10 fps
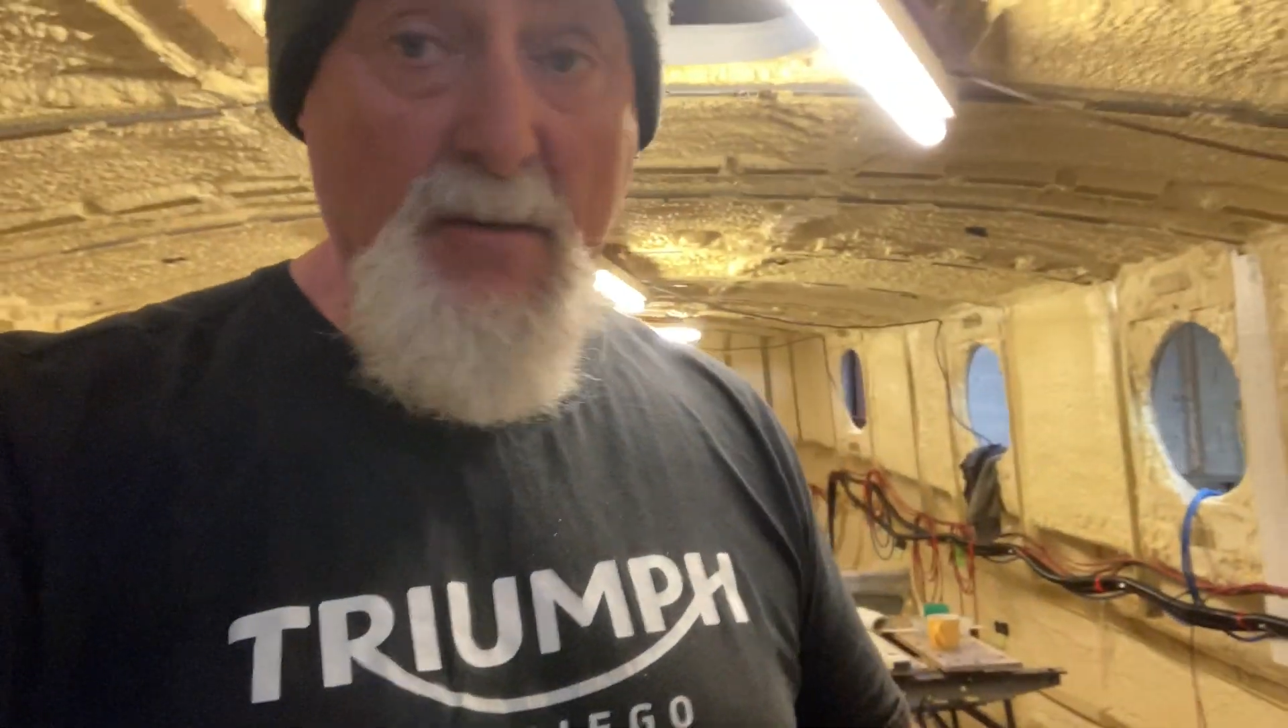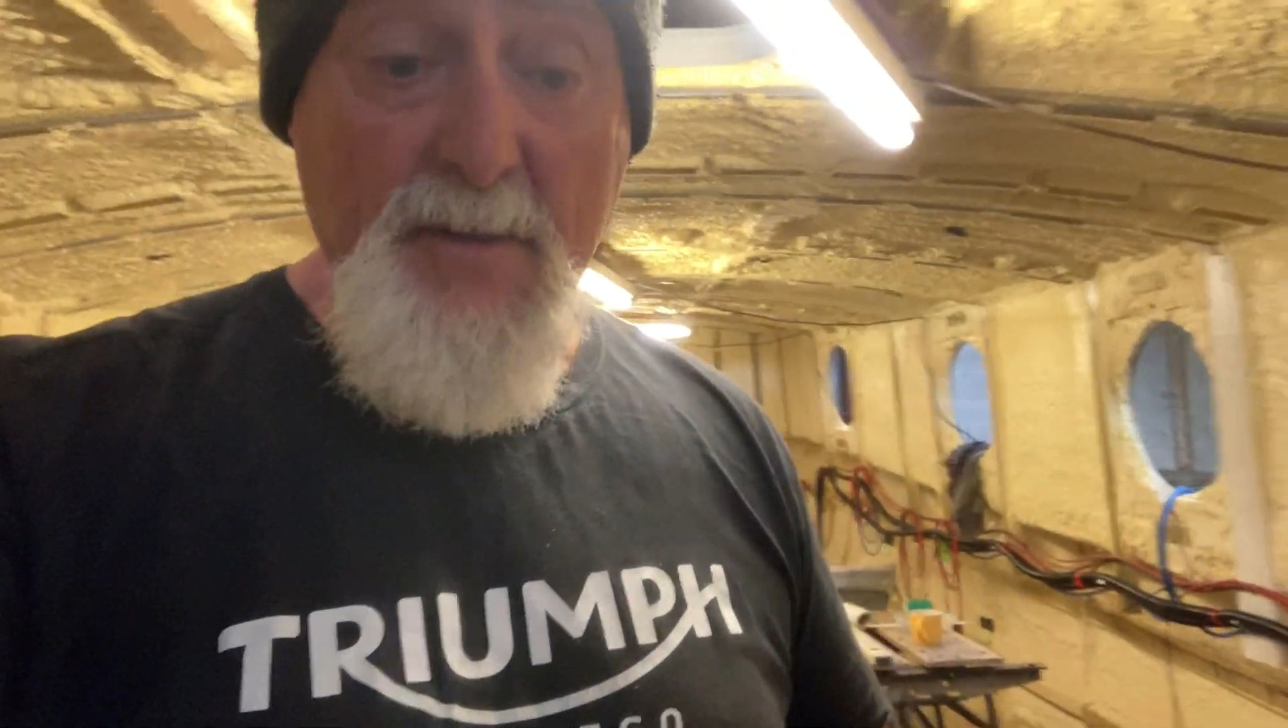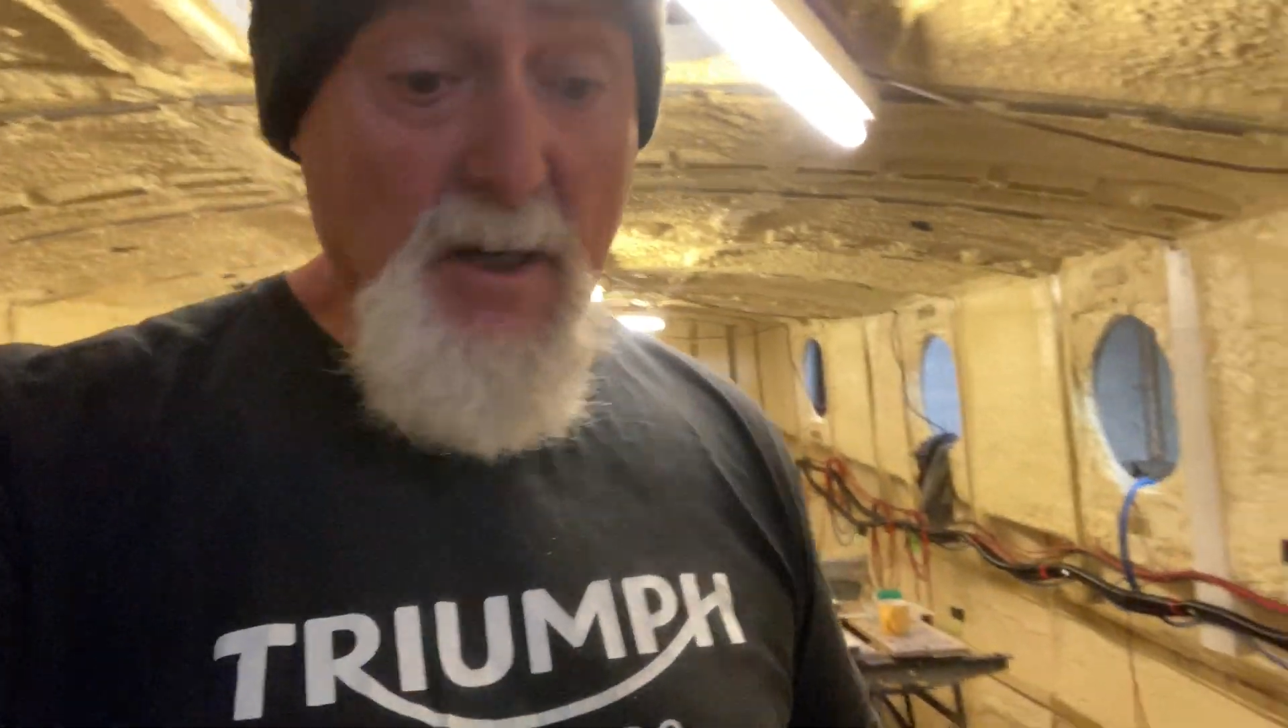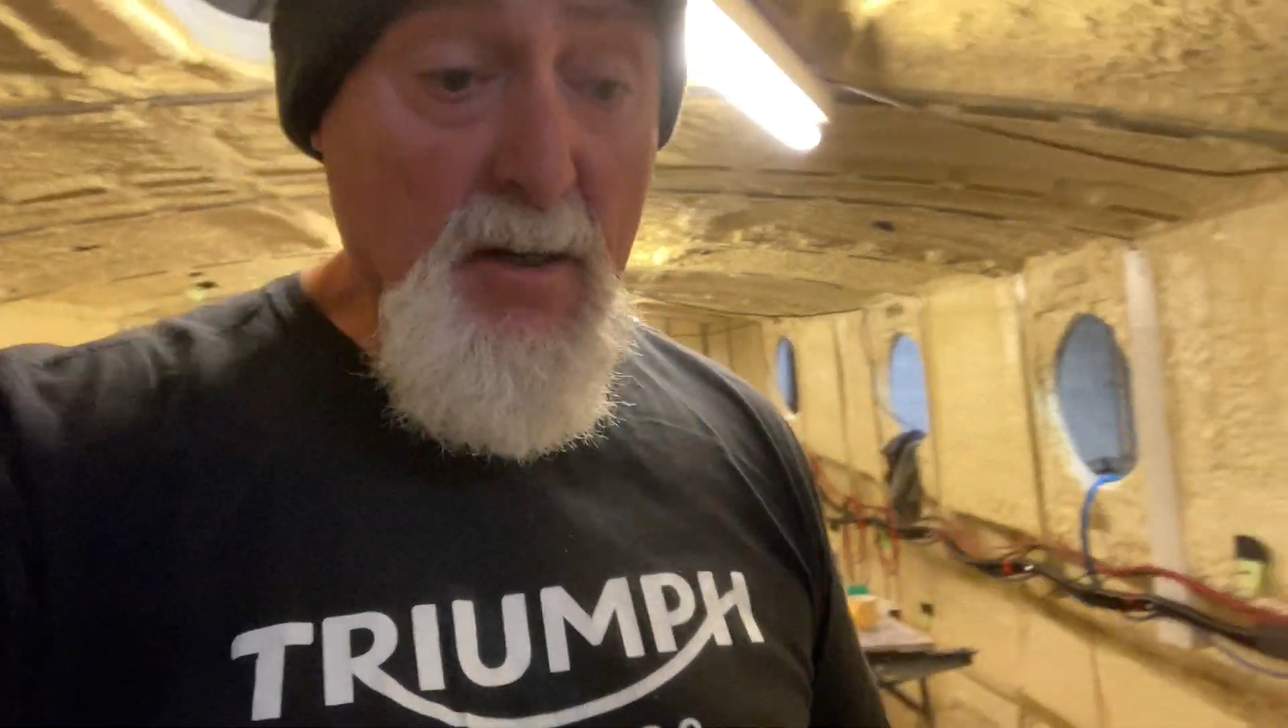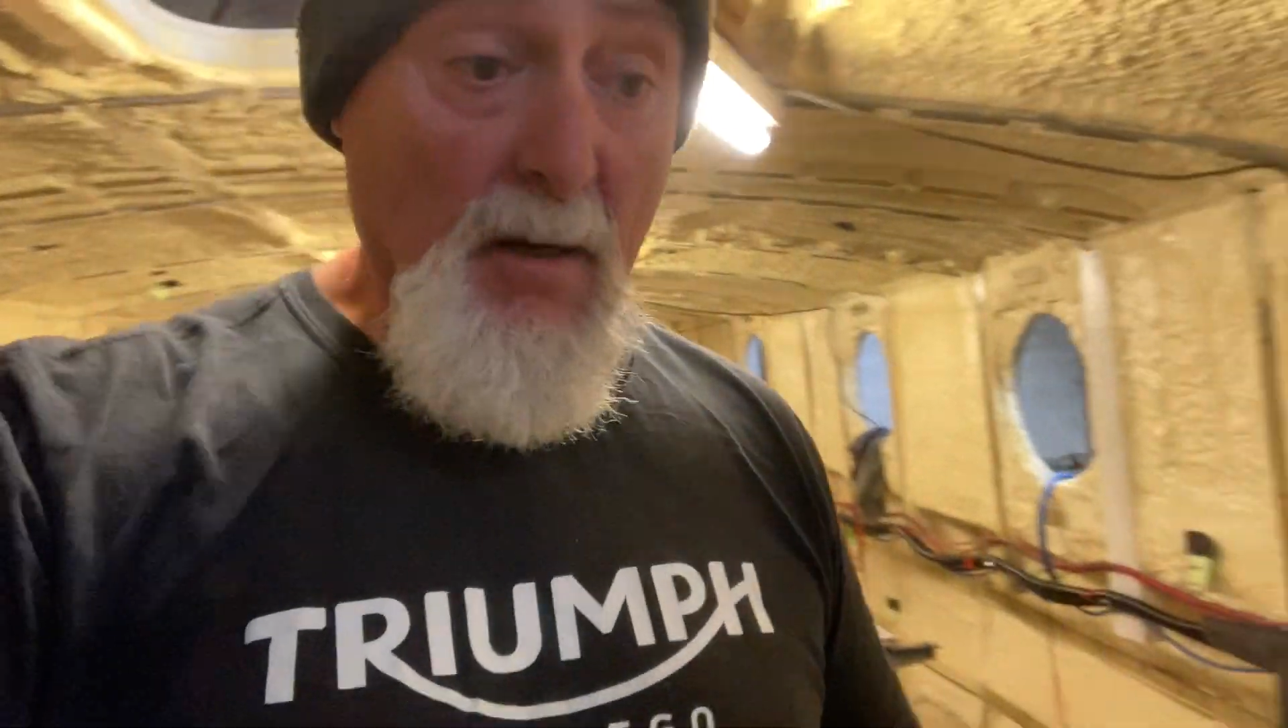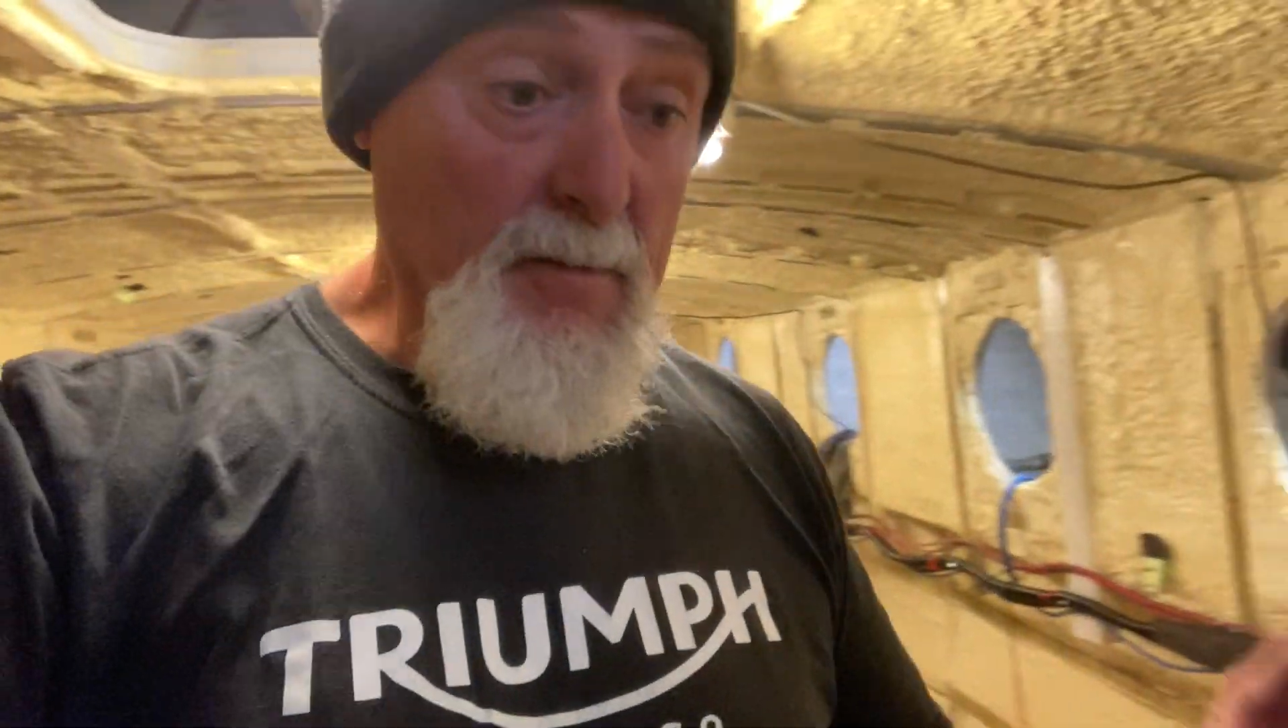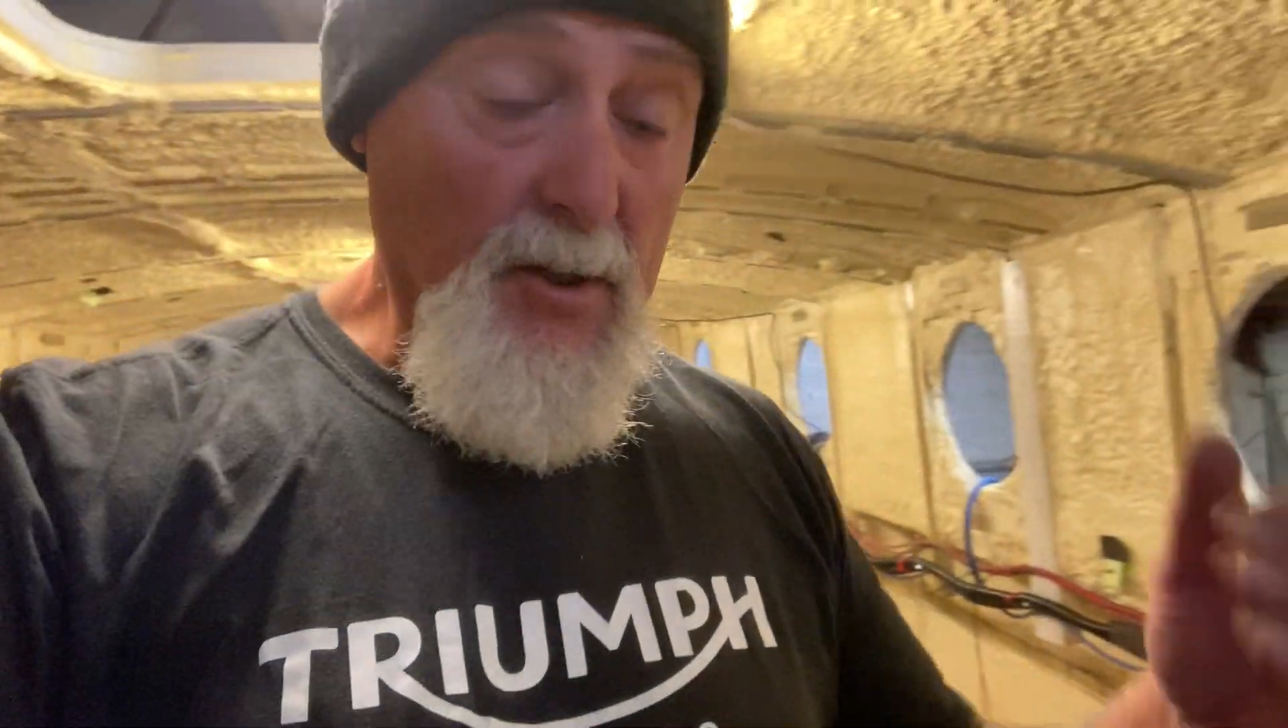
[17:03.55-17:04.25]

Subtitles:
I'm